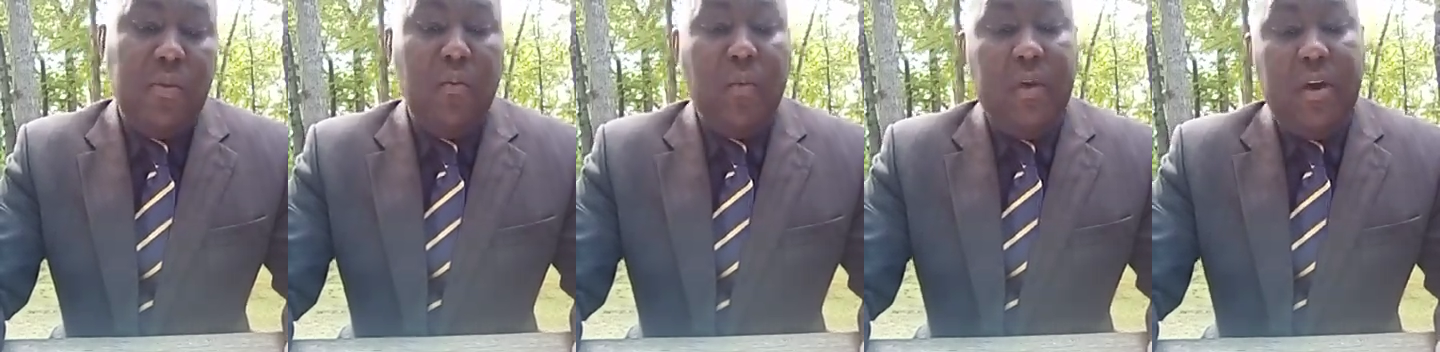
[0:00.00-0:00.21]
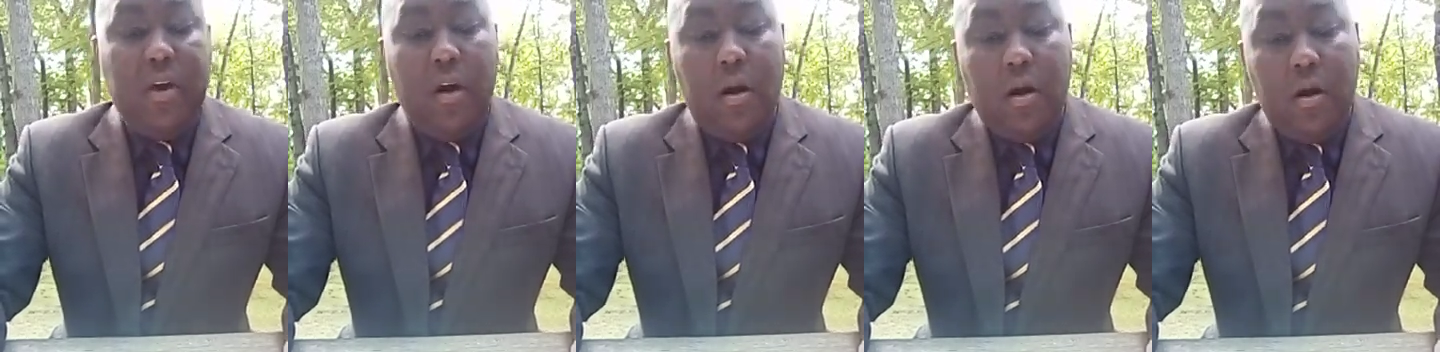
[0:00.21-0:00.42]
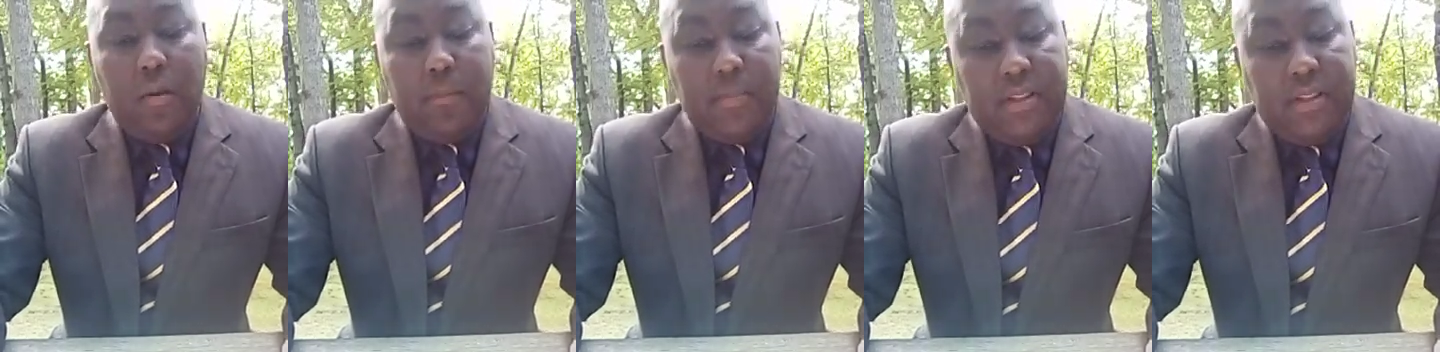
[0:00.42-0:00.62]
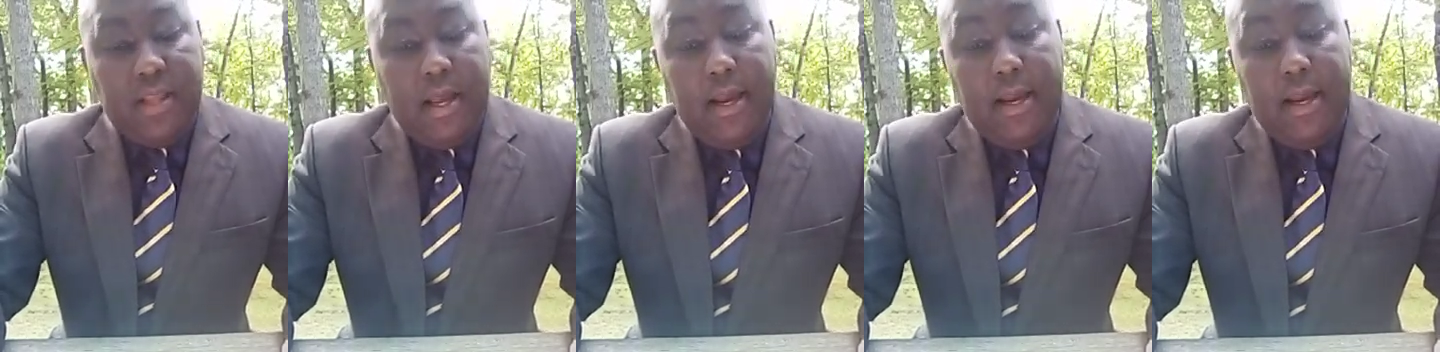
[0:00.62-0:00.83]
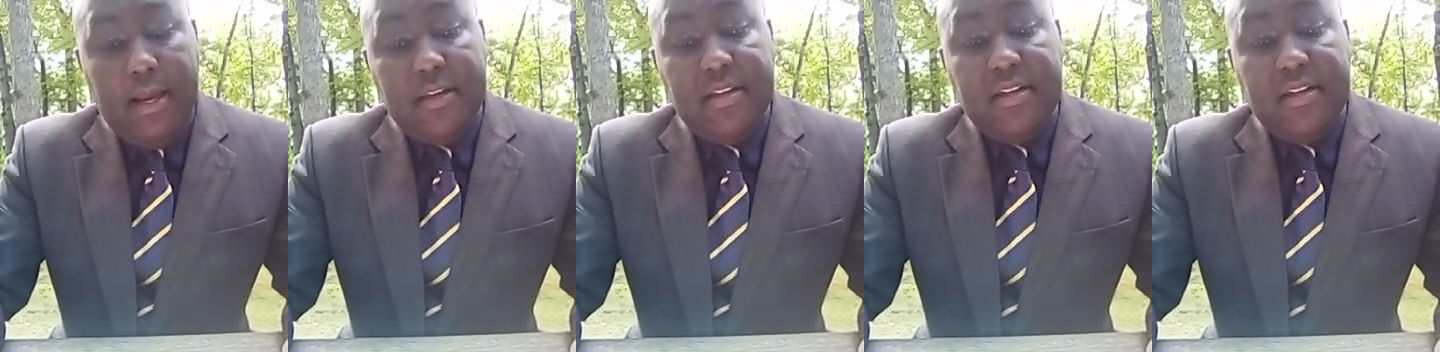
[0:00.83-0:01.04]
we are
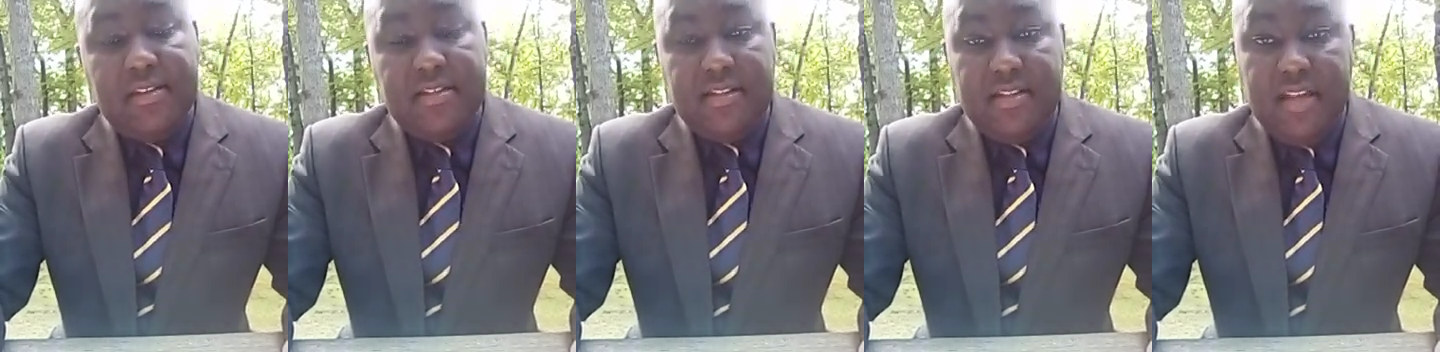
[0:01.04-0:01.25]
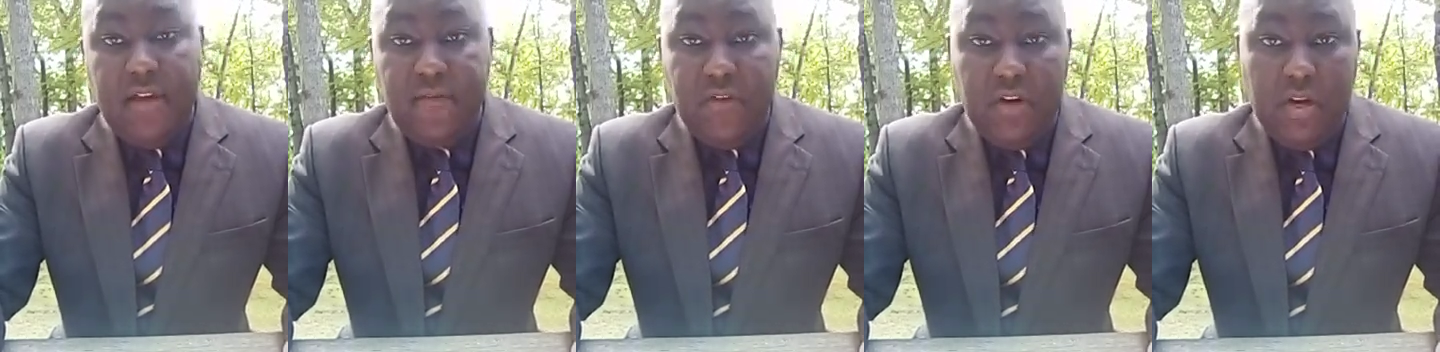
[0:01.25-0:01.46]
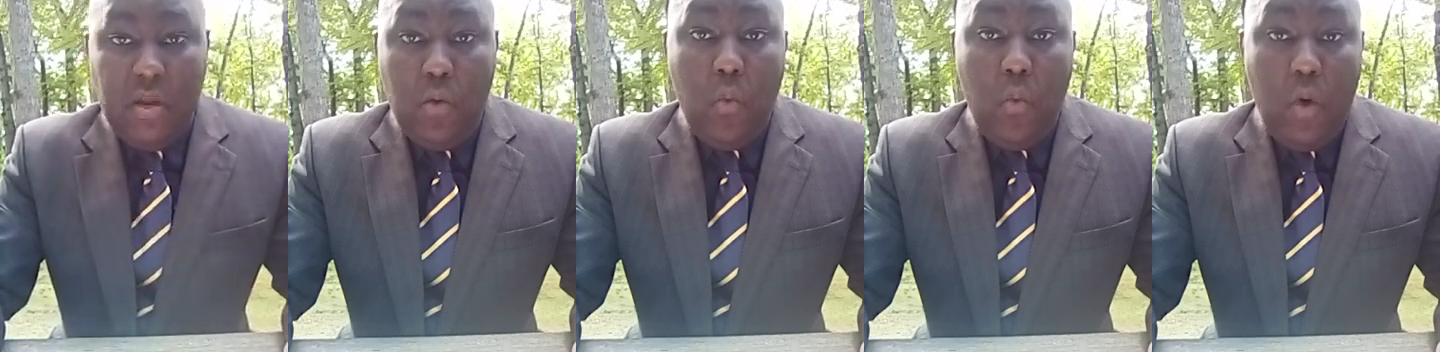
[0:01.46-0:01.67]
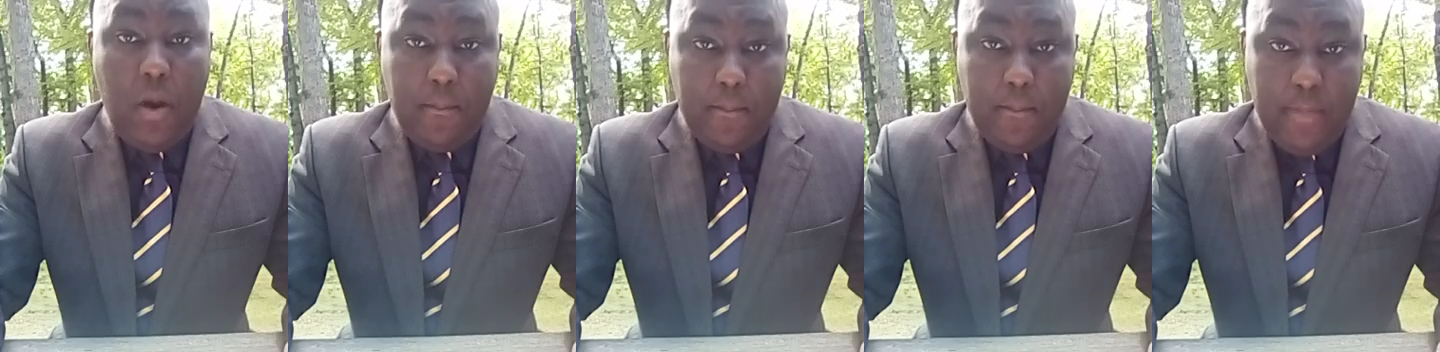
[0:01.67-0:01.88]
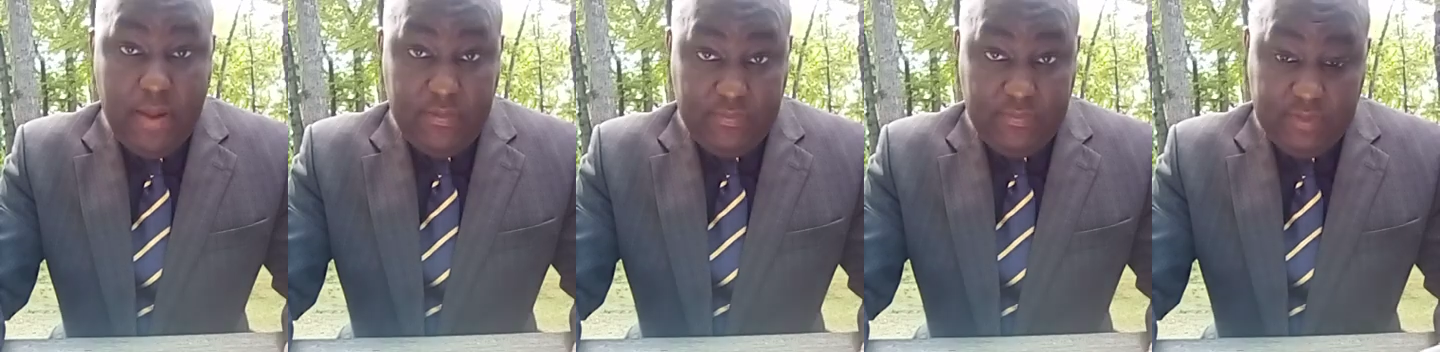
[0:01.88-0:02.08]
applying the
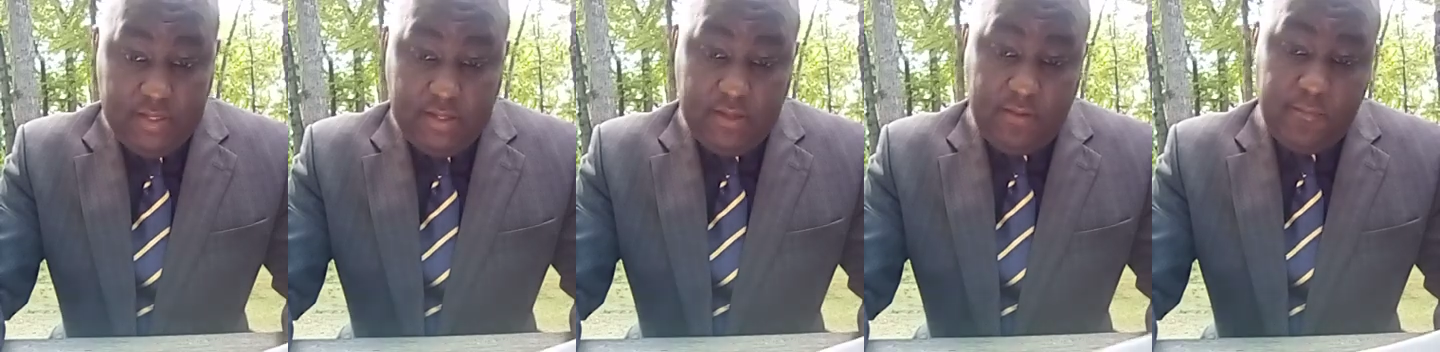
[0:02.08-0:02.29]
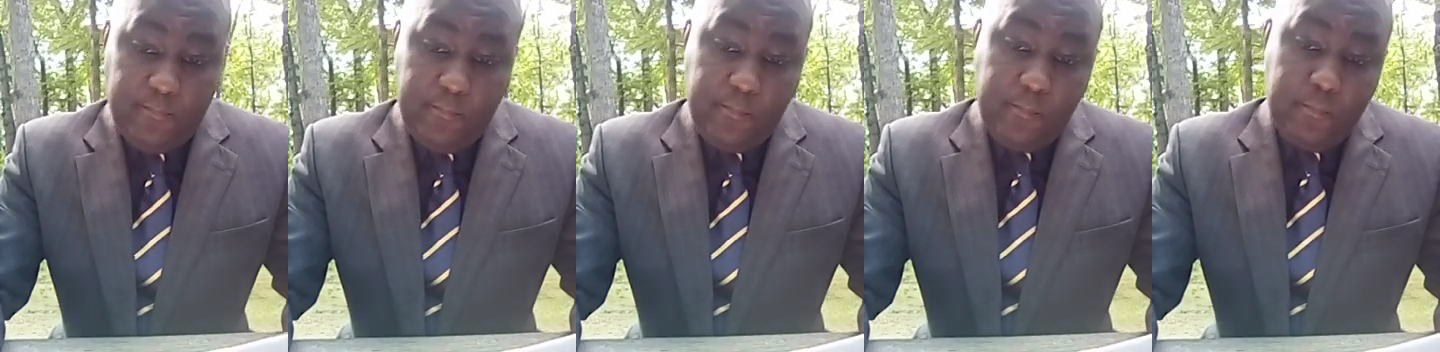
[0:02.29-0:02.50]
71 method